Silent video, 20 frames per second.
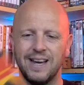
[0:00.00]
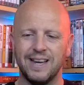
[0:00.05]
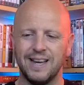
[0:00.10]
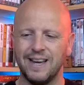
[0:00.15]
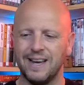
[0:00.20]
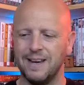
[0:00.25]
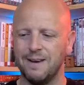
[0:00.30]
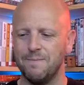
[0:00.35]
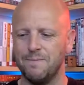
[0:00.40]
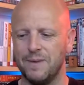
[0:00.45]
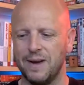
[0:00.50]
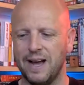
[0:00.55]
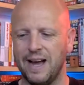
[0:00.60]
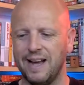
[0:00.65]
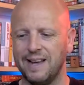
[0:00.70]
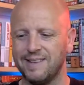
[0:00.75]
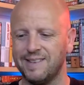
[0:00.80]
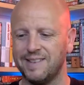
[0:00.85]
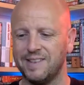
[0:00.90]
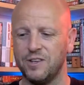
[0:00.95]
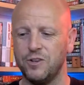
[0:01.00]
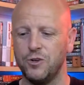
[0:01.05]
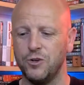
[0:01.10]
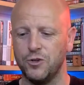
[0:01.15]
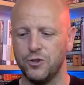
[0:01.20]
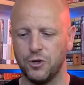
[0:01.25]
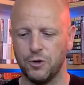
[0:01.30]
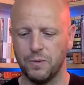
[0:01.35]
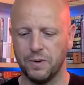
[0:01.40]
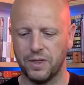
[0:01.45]
as you
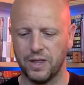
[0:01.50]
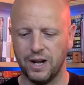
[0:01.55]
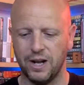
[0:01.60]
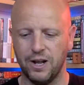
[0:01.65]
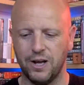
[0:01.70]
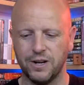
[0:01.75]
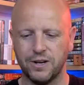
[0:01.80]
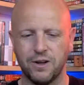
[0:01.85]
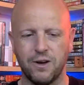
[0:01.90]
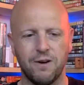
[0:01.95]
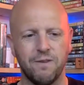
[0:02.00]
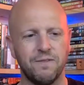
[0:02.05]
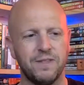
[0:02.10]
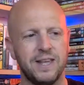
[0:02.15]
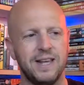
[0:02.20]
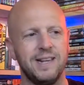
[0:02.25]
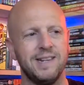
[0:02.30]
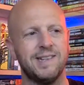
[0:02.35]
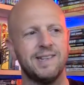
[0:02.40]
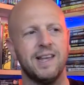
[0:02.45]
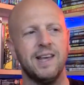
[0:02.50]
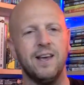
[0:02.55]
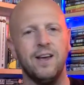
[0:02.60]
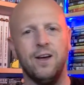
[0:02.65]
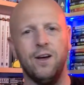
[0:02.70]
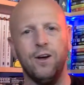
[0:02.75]
do with a lot of these